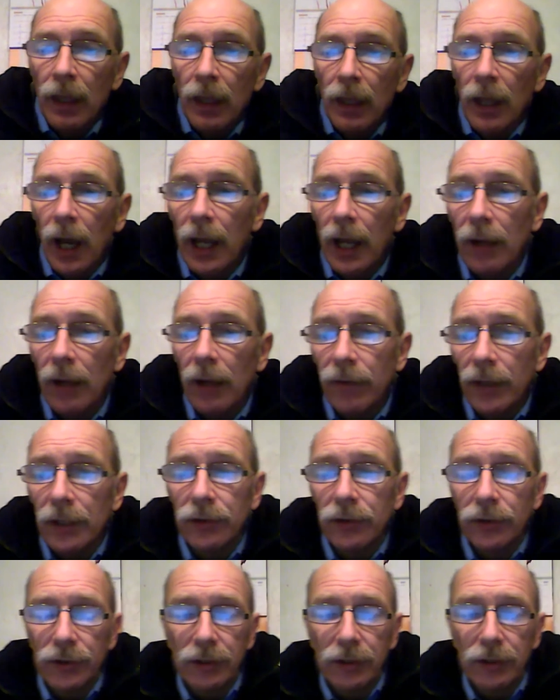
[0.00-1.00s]
Another
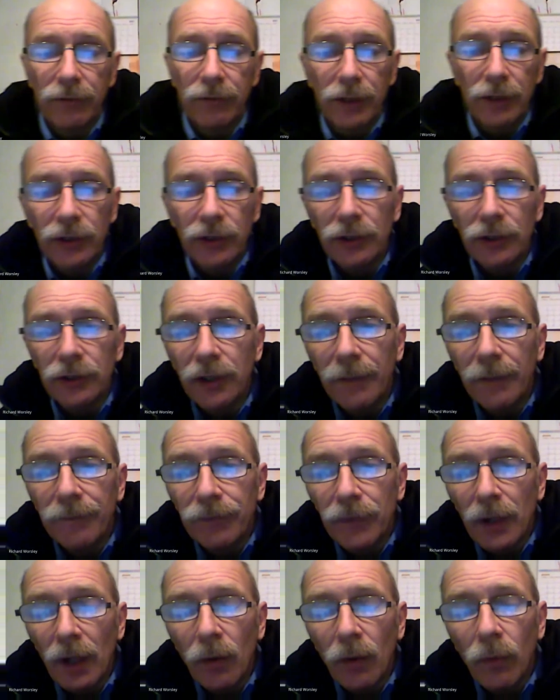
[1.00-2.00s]
interesting feature is that
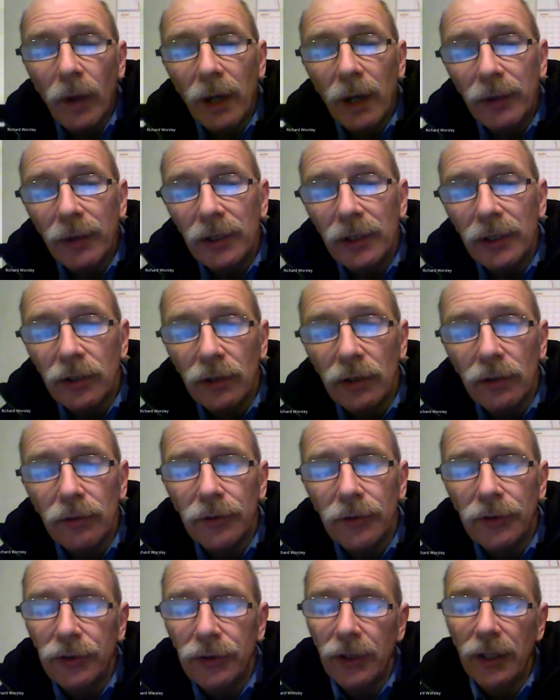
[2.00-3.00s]
where we do
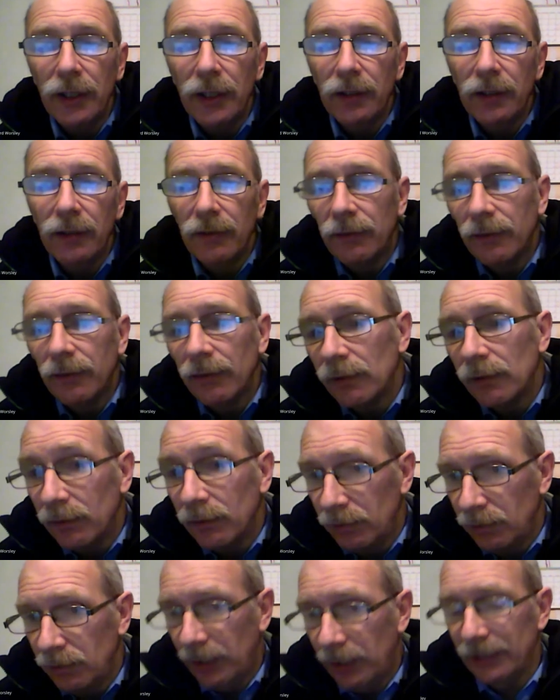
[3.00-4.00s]
see
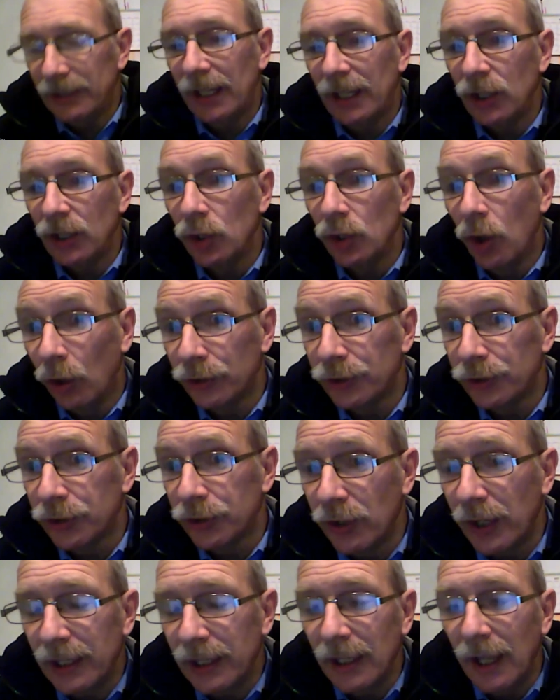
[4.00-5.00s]
let's say, not
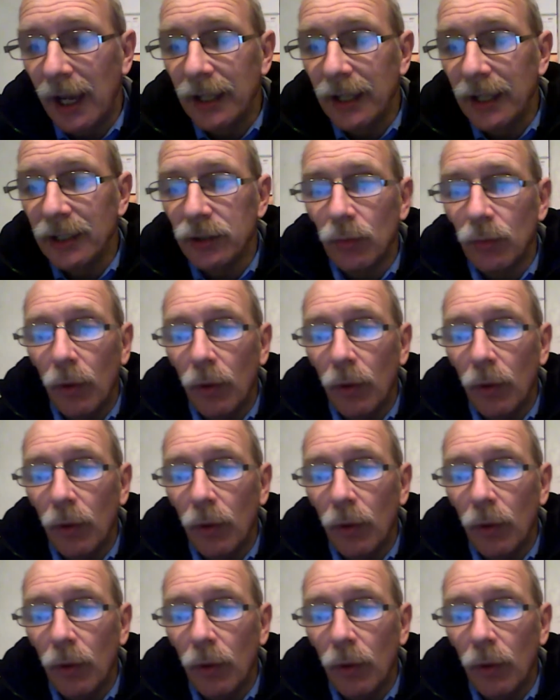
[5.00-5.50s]
straight lines, what